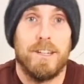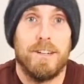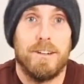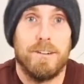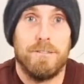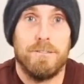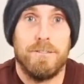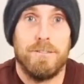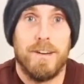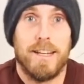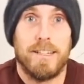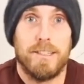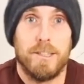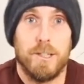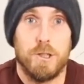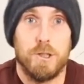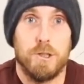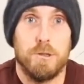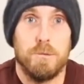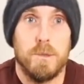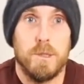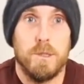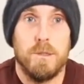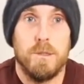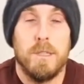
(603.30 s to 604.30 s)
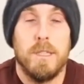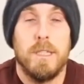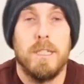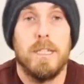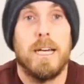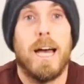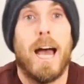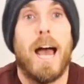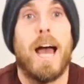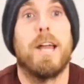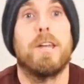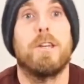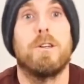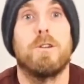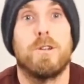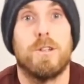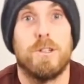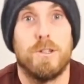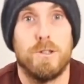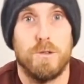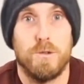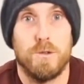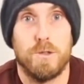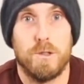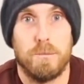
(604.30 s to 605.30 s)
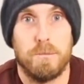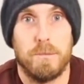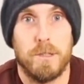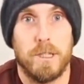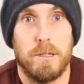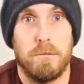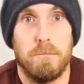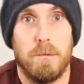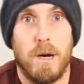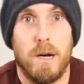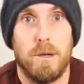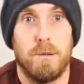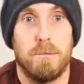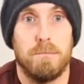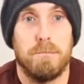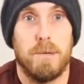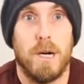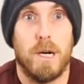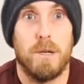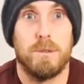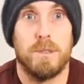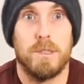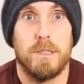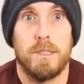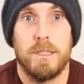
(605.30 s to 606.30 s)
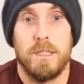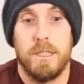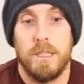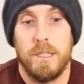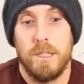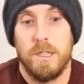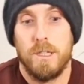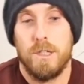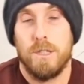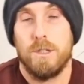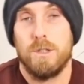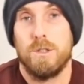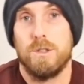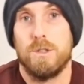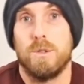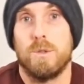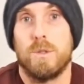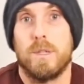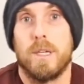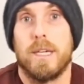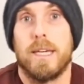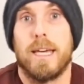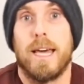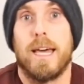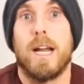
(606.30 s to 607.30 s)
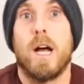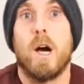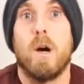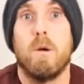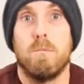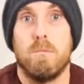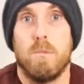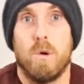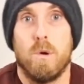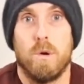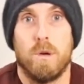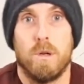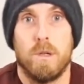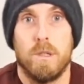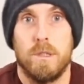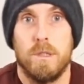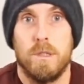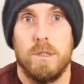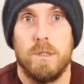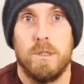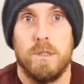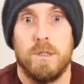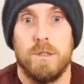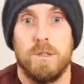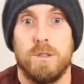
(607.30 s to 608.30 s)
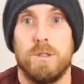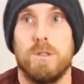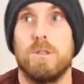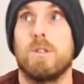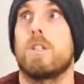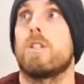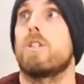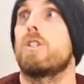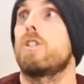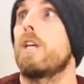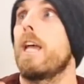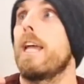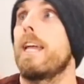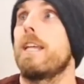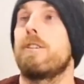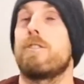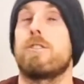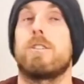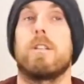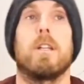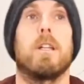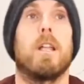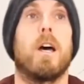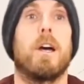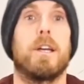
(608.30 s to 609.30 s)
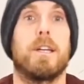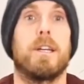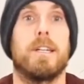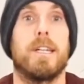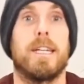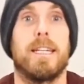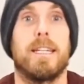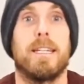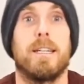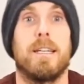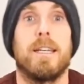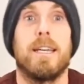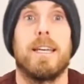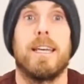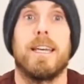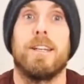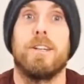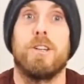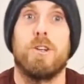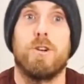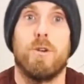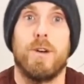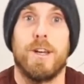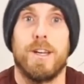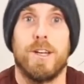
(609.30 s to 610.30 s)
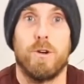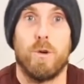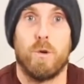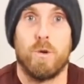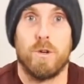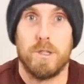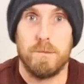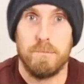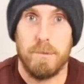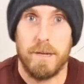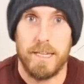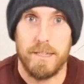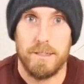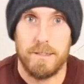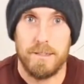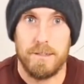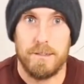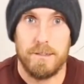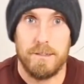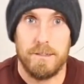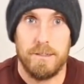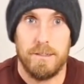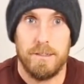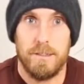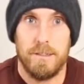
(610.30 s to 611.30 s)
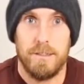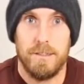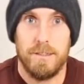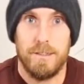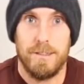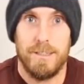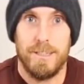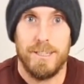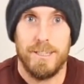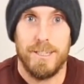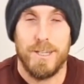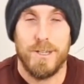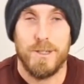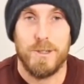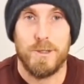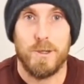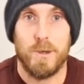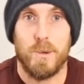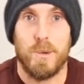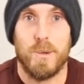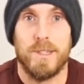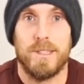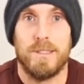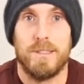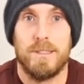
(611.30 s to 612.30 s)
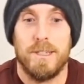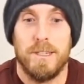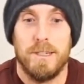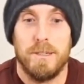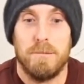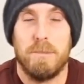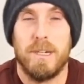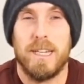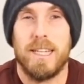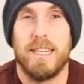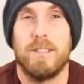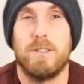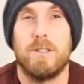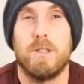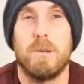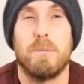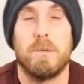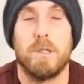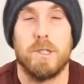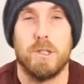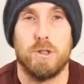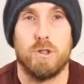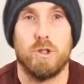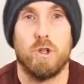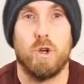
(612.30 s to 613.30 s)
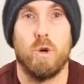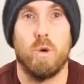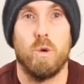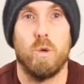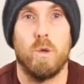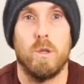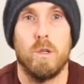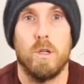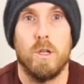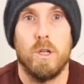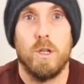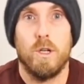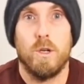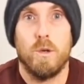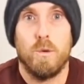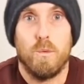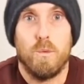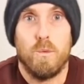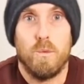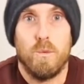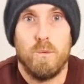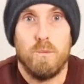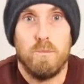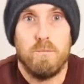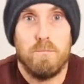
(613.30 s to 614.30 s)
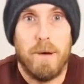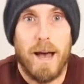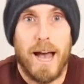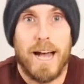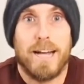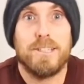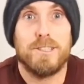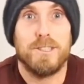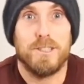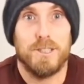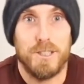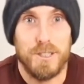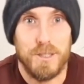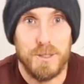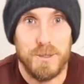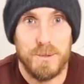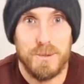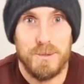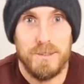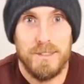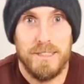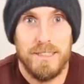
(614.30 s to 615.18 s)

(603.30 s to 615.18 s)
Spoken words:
an effect on your mood and you can do something about it. You can get out more. You can change the lighting in your indoor spaces. So it's bringing some control back to you.